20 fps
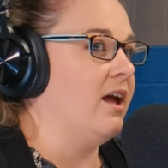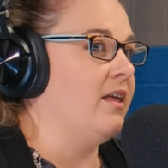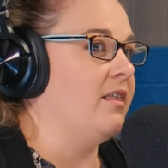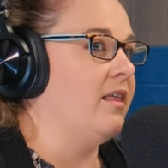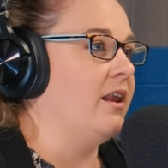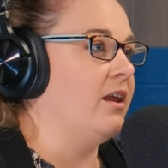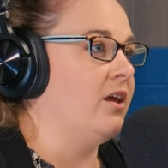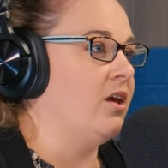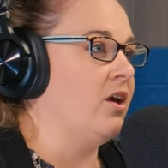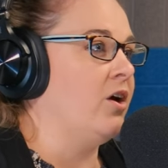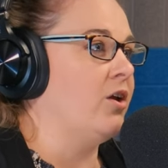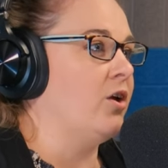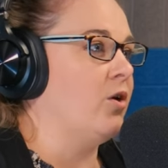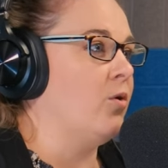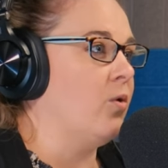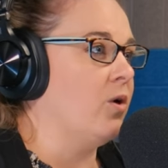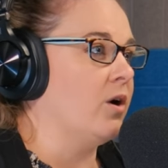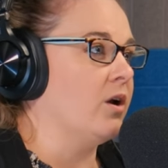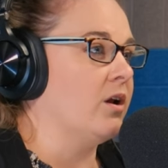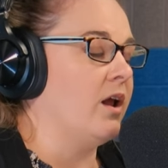And then it can go to
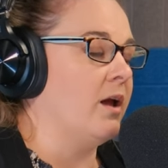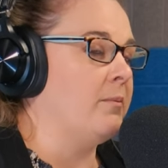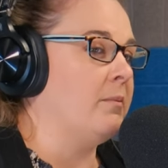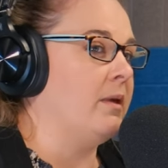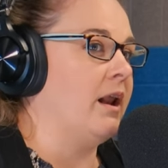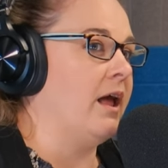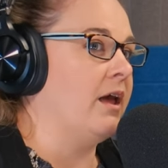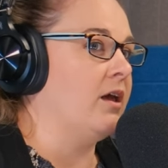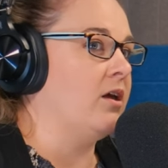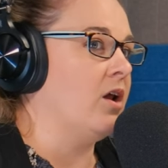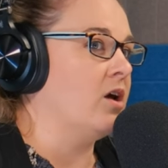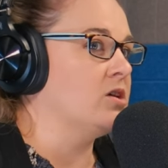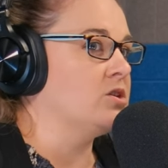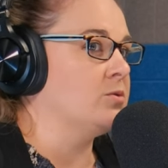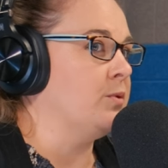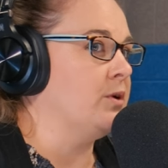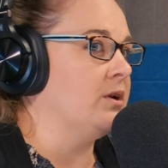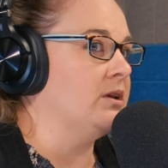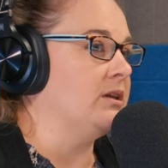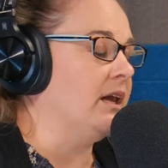court. I mean, I could also
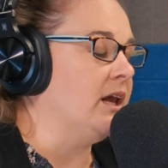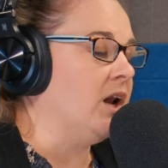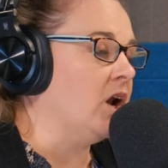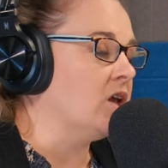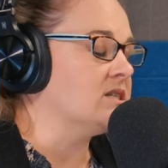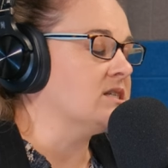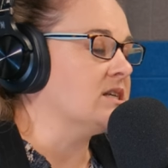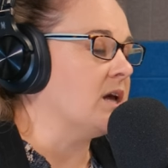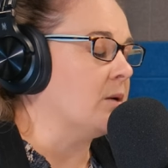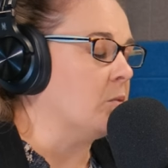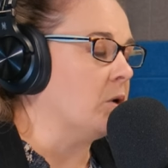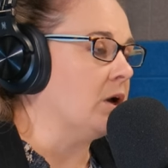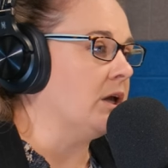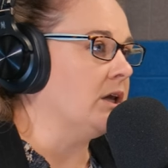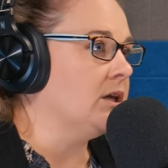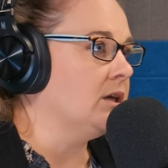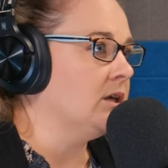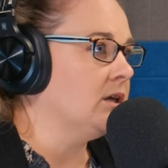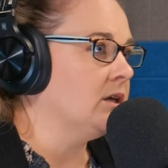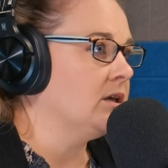put a lien on
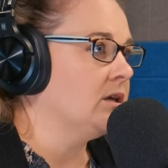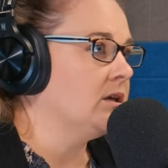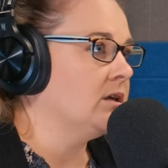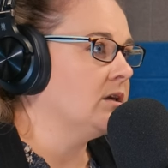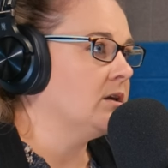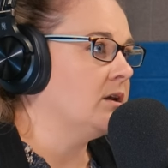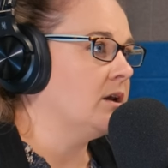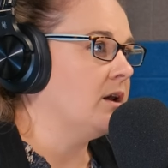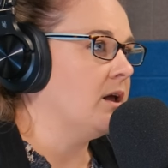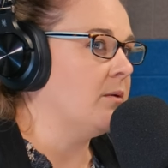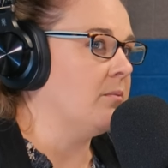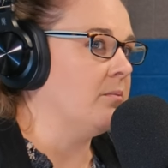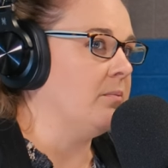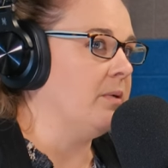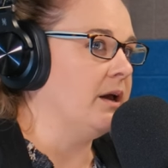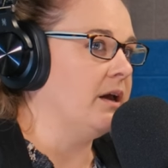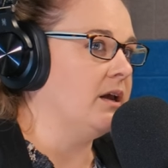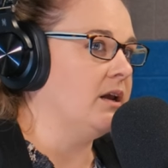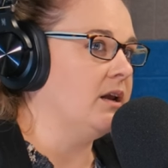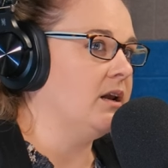someone,
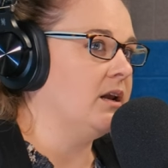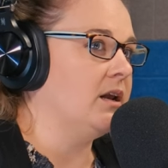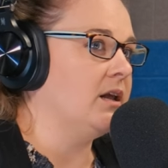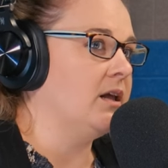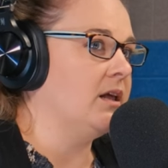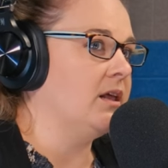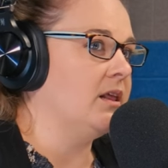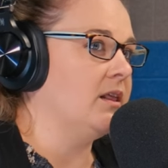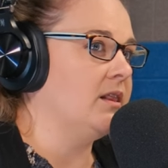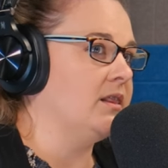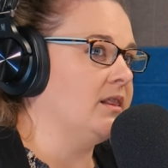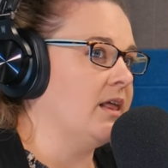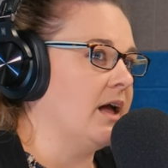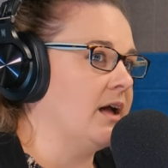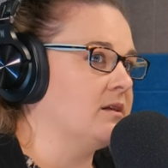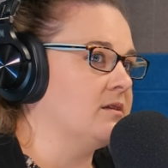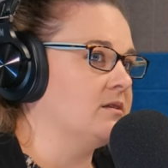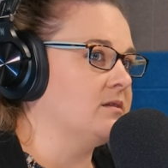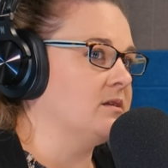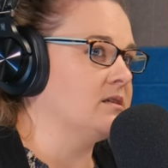but...
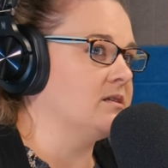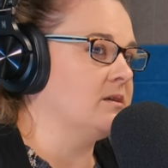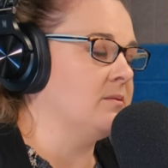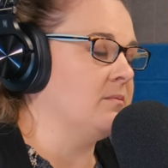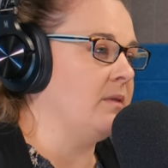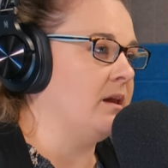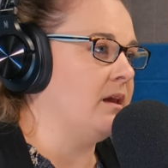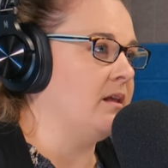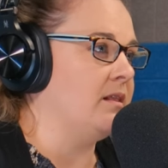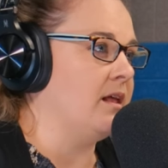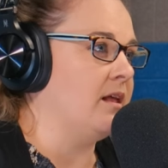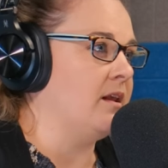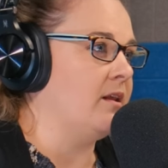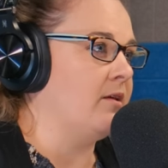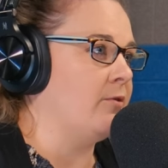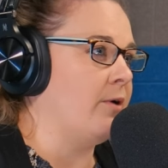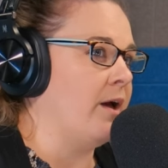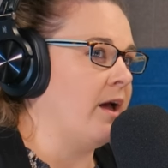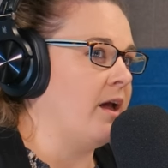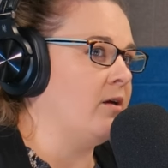That doesn't mean that,
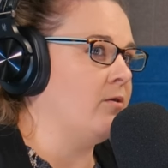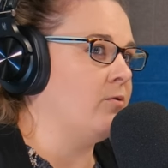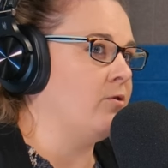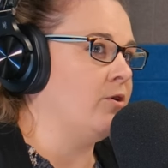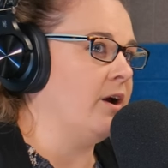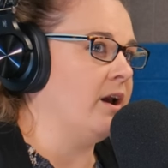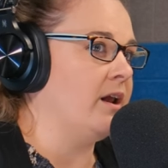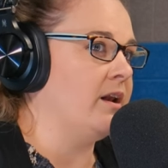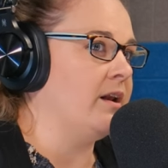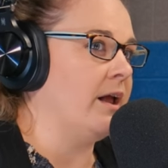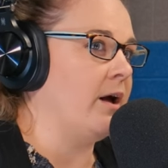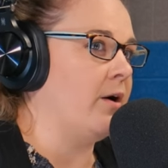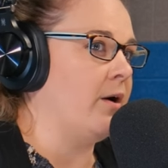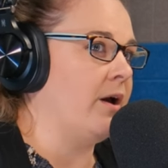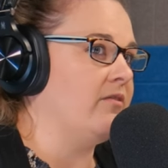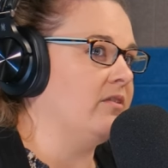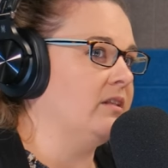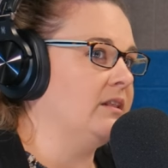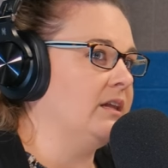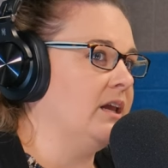okay, great, now I
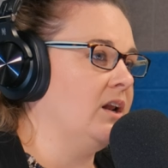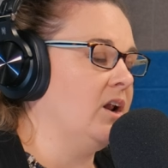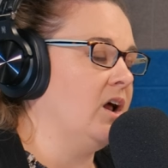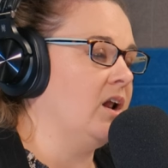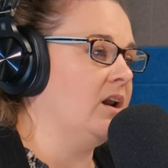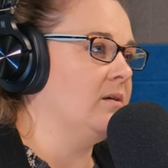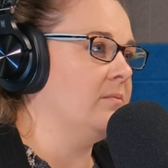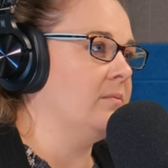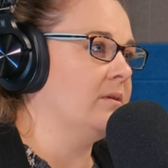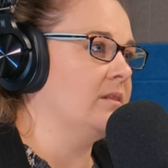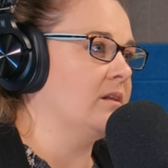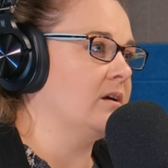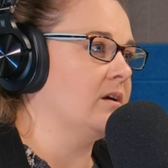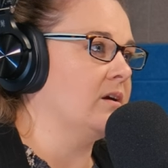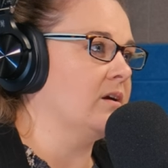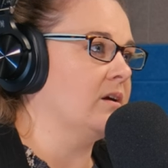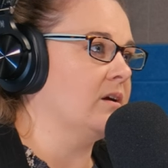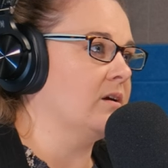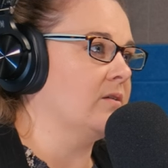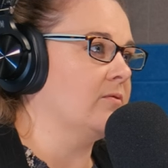have a lien on them, but
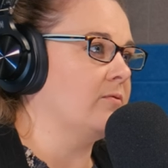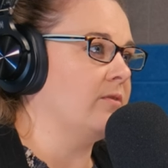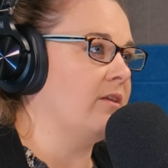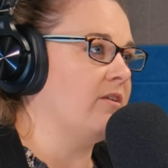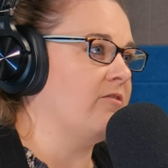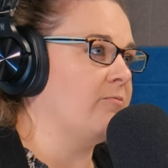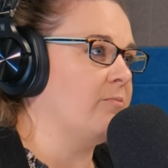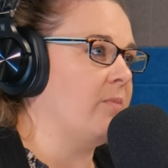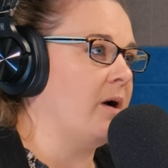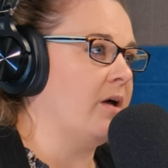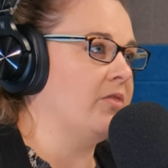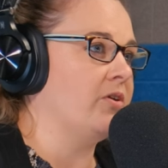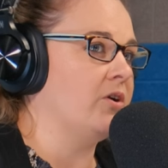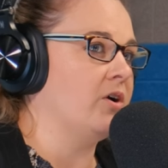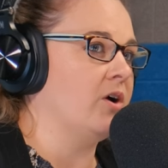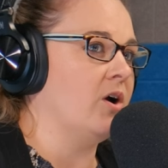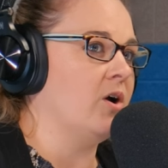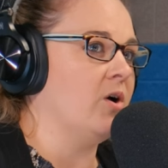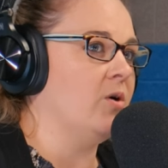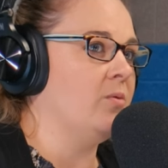they've bought their
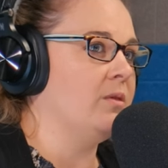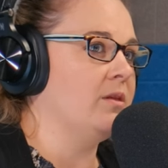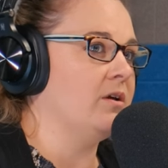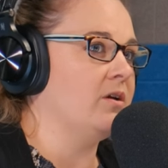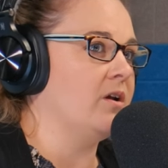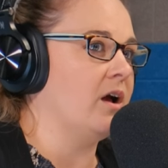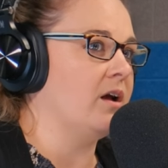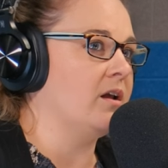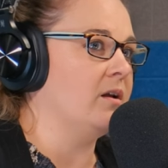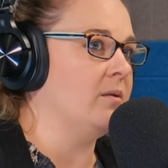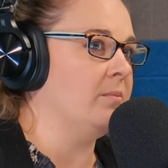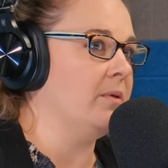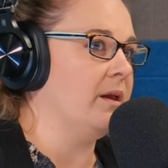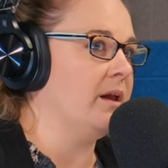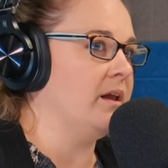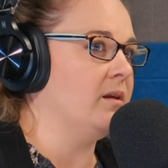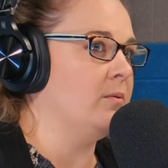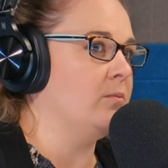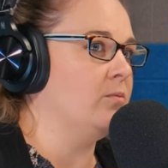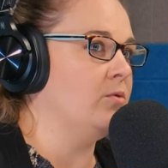home and they're not going to
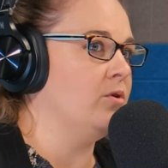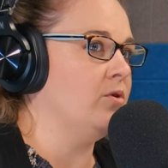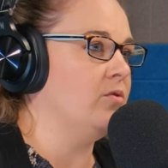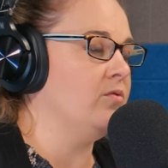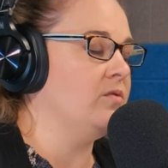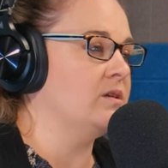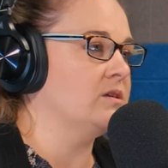plan to move.